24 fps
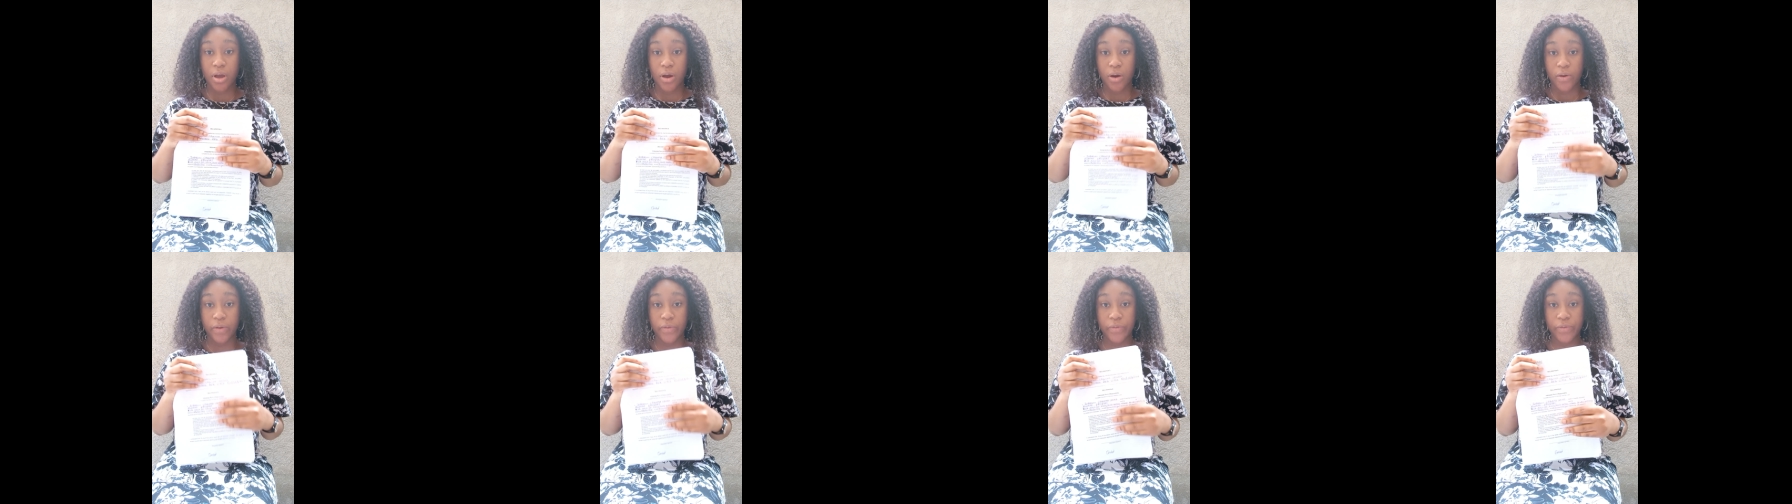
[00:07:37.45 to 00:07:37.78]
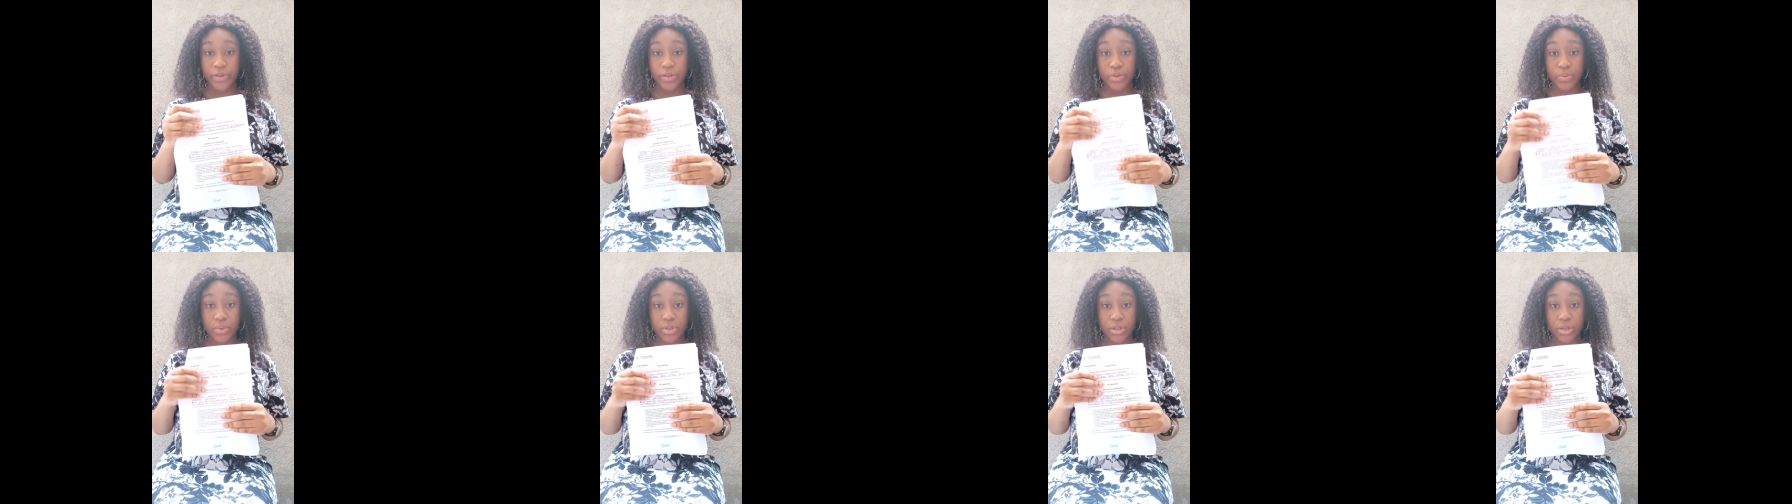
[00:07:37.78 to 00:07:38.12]

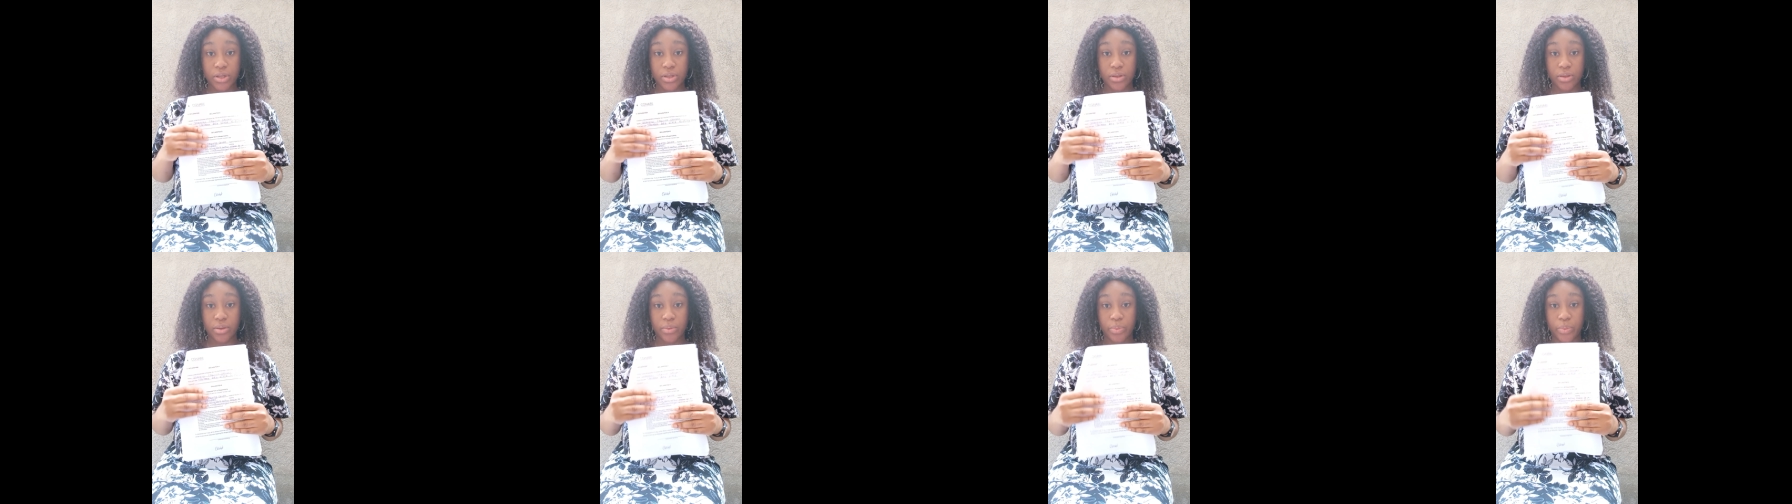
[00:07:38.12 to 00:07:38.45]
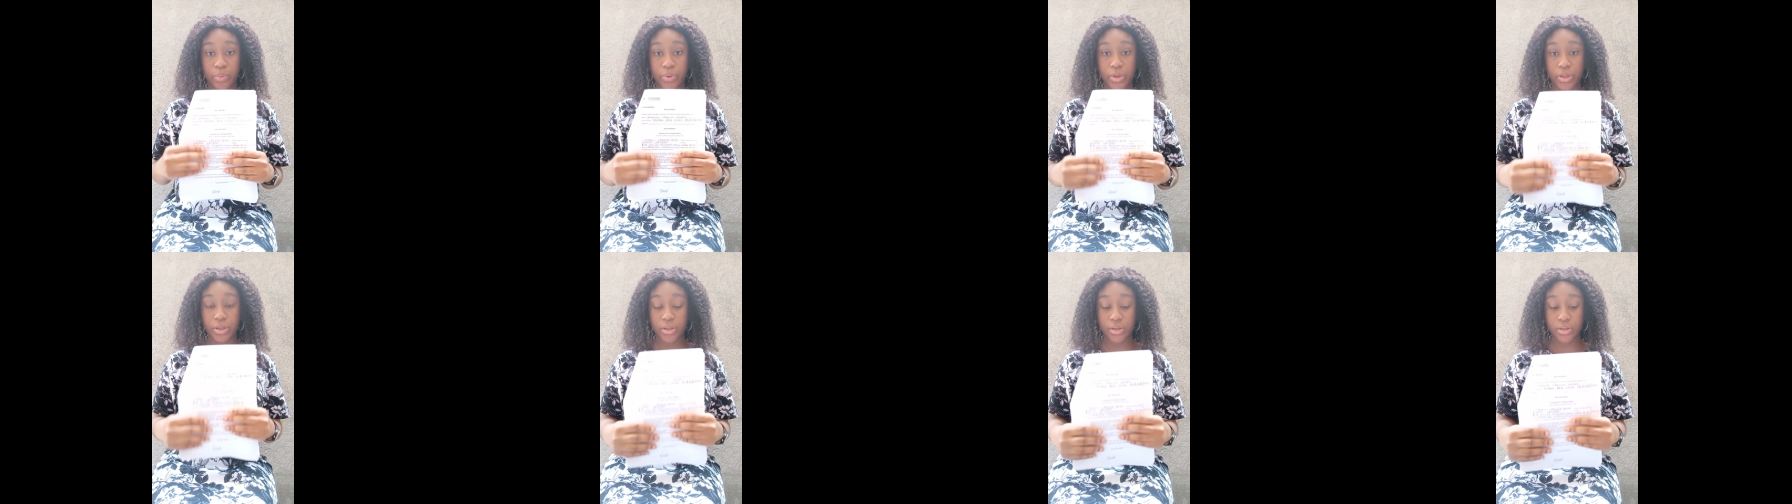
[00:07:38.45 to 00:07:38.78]
office with an
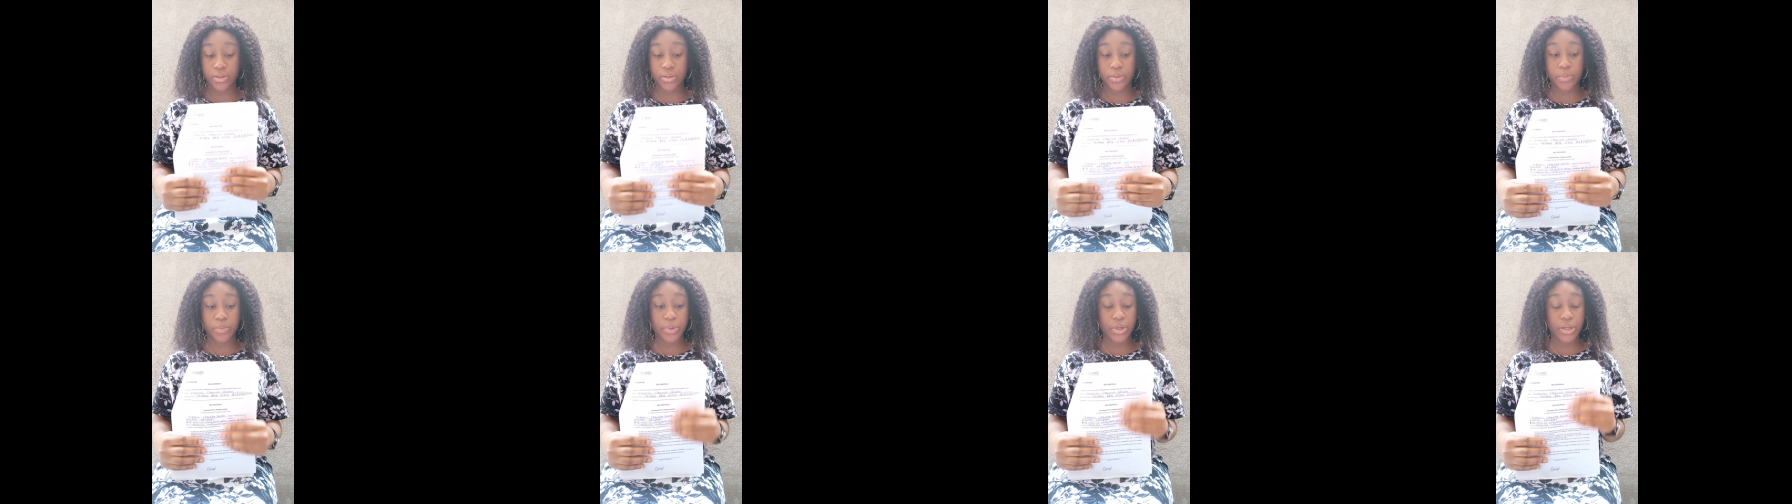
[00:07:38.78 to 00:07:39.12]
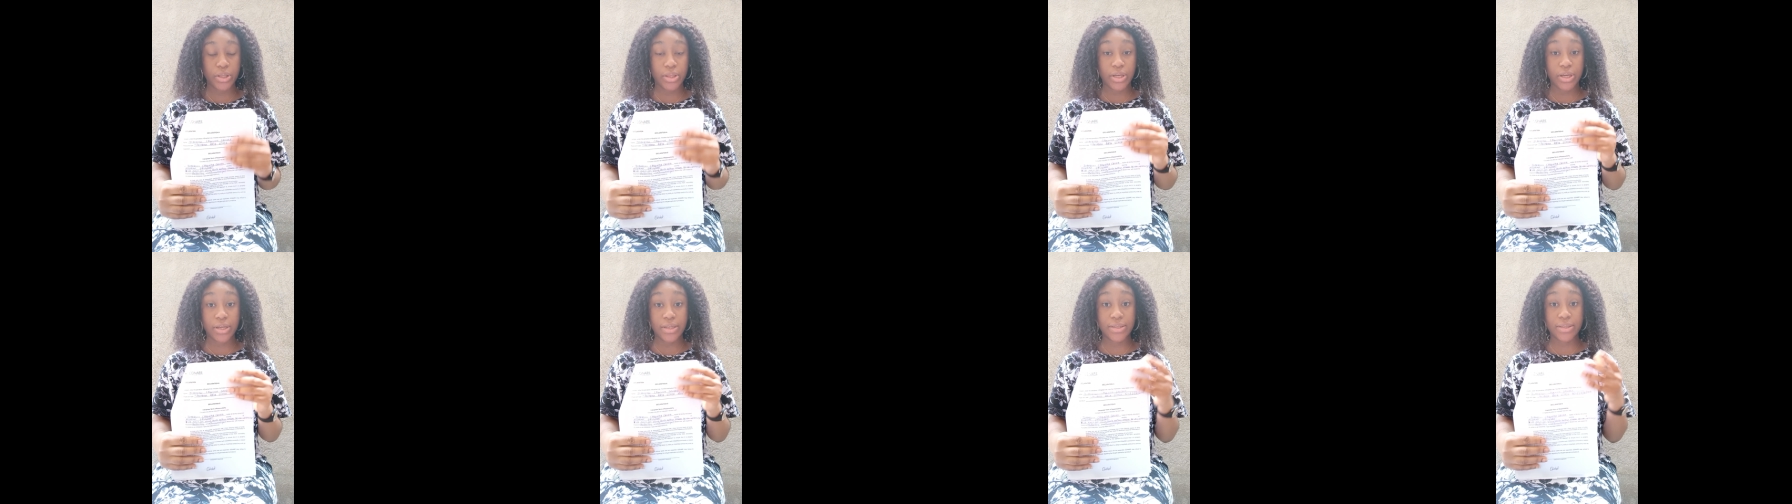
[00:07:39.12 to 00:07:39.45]
interpreter, somebody
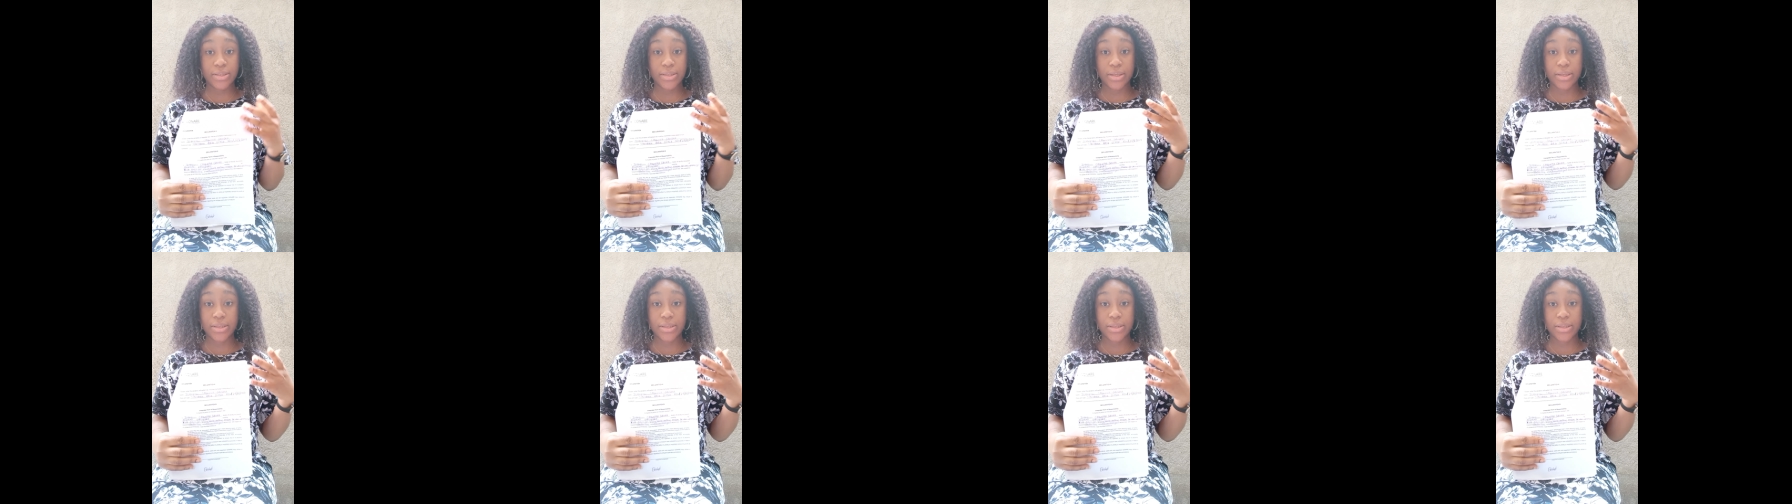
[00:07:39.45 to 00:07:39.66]
that is